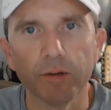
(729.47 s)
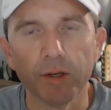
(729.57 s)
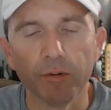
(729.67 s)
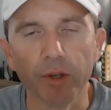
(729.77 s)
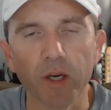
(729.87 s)

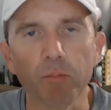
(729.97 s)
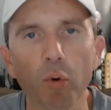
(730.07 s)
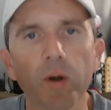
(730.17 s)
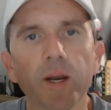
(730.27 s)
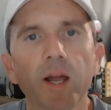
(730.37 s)

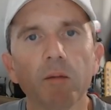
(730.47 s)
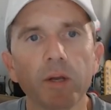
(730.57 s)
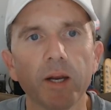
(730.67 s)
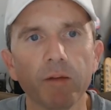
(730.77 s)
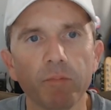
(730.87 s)
important element.
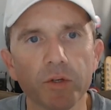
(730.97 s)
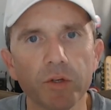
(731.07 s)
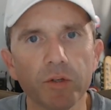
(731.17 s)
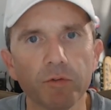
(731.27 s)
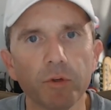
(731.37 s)
I mentioned
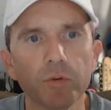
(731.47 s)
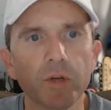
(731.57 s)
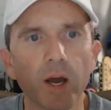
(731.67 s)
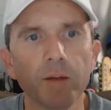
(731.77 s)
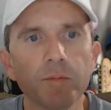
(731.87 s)
this a few
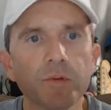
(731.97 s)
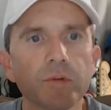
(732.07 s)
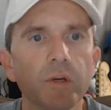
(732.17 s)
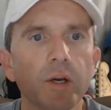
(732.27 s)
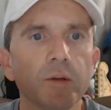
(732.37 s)
times.
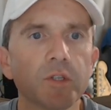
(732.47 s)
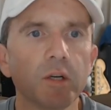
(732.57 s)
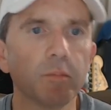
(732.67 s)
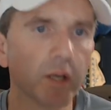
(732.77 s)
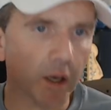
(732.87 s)
It's going
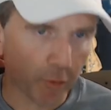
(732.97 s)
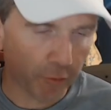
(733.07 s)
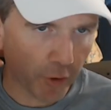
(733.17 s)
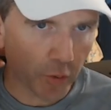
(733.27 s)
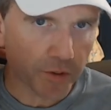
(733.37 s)
to become
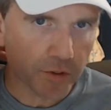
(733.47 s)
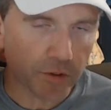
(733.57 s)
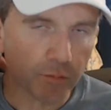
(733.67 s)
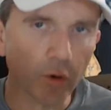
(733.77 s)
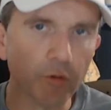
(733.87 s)

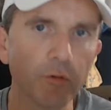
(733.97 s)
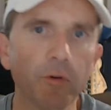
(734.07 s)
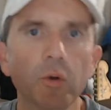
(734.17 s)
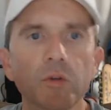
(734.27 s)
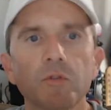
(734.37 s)
more of a
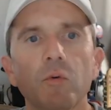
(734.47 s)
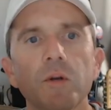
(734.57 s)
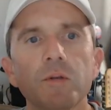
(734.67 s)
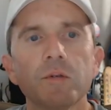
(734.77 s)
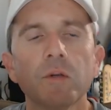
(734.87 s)
focus for
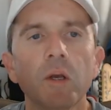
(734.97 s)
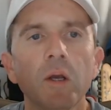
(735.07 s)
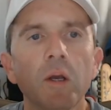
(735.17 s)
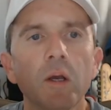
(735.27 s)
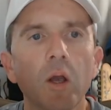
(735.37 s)
us
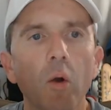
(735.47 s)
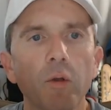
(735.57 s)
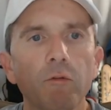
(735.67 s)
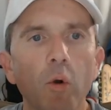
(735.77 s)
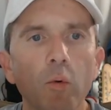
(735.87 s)

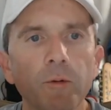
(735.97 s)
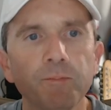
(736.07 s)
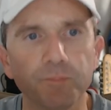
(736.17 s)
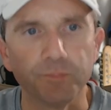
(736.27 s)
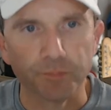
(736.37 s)
going forward.
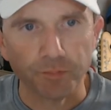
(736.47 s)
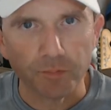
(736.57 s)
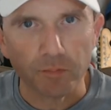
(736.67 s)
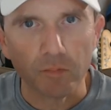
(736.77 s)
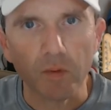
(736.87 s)

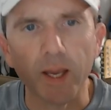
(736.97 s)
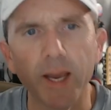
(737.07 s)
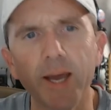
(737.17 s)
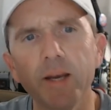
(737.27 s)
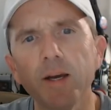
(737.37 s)

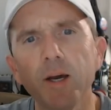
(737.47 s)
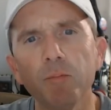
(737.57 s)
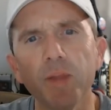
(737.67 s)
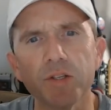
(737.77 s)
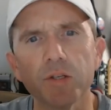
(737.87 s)
And
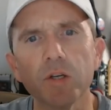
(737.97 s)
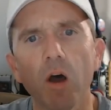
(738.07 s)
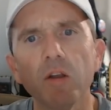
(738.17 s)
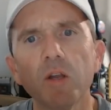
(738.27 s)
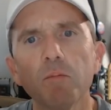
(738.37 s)
as a
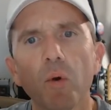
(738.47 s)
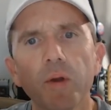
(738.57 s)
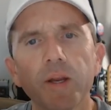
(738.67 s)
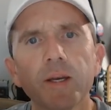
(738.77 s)
talking point,